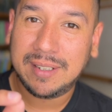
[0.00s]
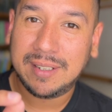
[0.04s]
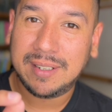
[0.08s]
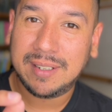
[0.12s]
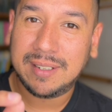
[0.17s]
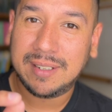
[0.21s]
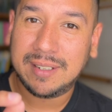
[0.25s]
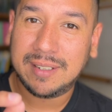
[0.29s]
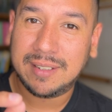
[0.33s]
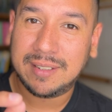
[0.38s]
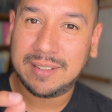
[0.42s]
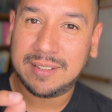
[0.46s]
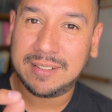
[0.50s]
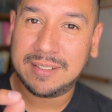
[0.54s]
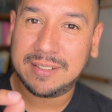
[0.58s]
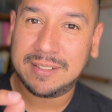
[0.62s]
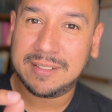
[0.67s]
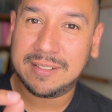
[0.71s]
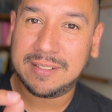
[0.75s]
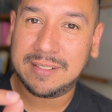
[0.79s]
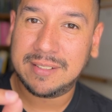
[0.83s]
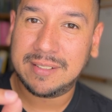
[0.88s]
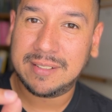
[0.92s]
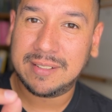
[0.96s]

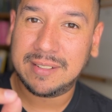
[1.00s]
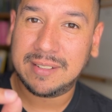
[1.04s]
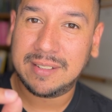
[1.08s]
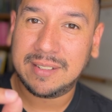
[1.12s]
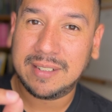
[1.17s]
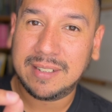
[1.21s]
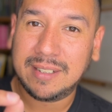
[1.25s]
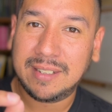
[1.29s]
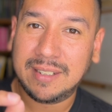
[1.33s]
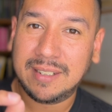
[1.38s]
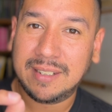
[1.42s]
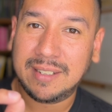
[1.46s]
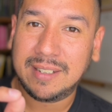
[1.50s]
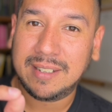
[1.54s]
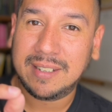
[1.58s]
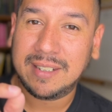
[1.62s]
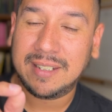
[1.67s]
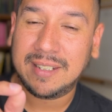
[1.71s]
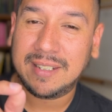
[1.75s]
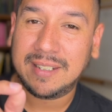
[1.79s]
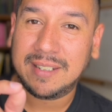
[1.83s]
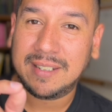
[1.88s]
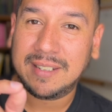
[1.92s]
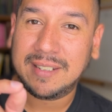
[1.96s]

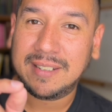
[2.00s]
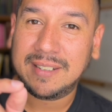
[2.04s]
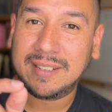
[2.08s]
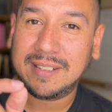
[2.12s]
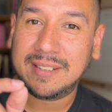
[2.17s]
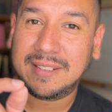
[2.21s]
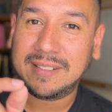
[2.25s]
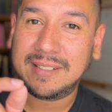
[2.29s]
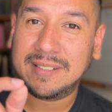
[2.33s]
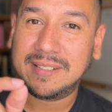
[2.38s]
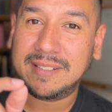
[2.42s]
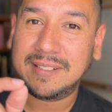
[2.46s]
No one is speaking in this clip.